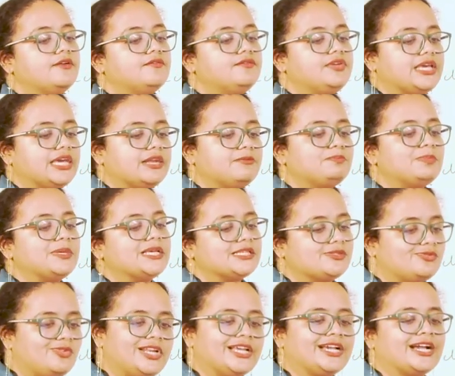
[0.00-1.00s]
we can
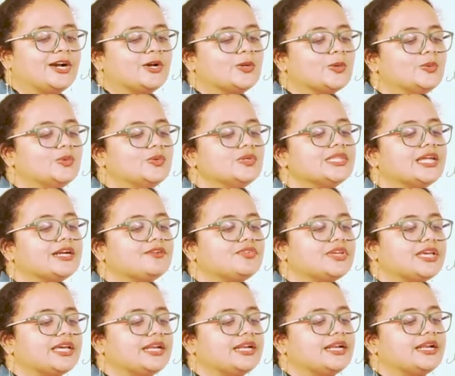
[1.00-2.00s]
peacefully conclude that we
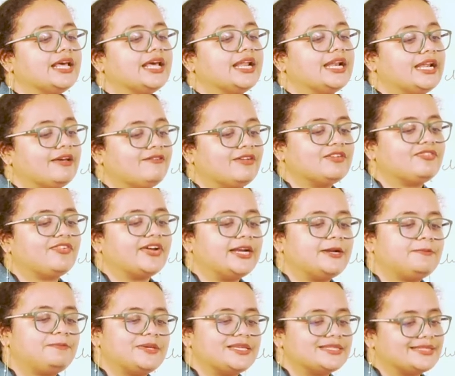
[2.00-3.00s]
can never
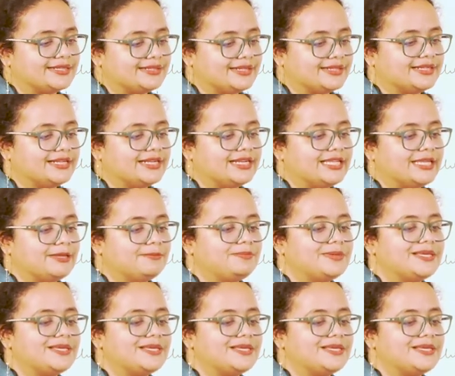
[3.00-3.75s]
find peace eternally.